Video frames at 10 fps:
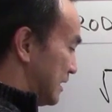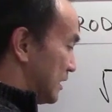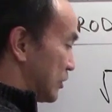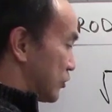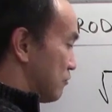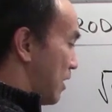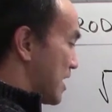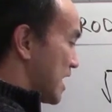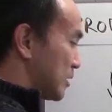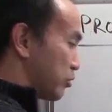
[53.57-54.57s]
So
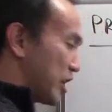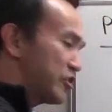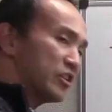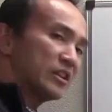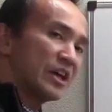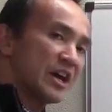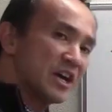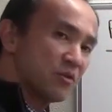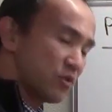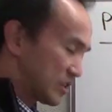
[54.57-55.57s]
my explanation
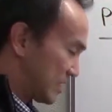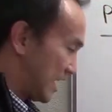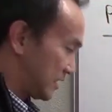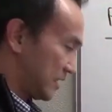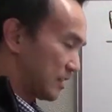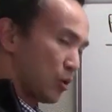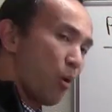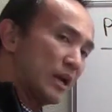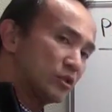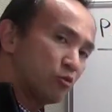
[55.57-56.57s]
there was that
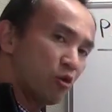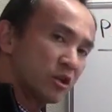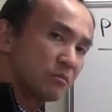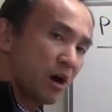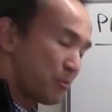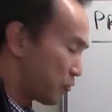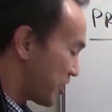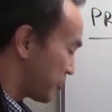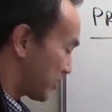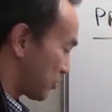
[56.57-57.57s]
according to order of
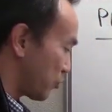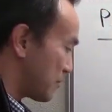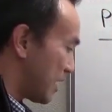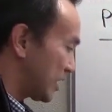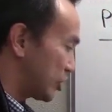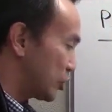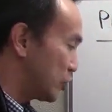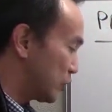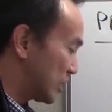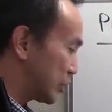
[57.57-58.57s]
operation, then we must
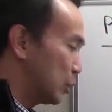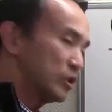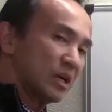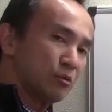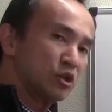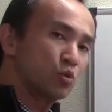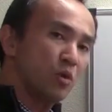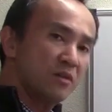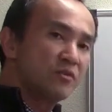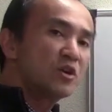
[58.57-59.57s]
do the 2 separate
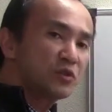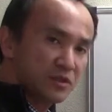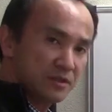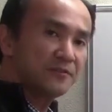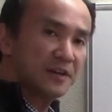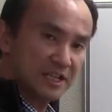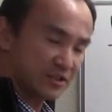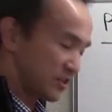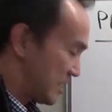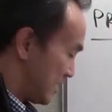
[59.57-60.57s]
square roots
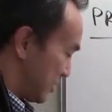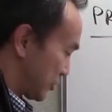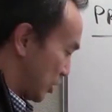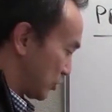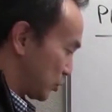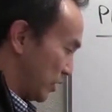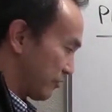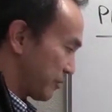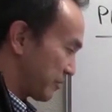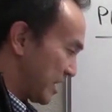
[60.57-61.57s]
first. So square root
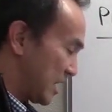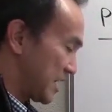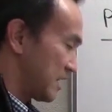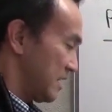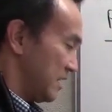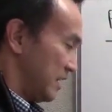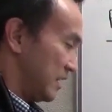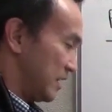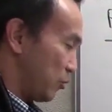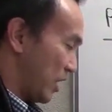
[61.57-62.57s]
of 9,
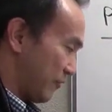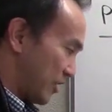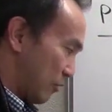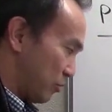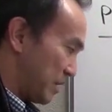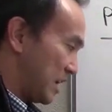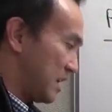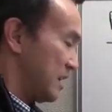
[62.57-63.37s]
and then whatever that would be,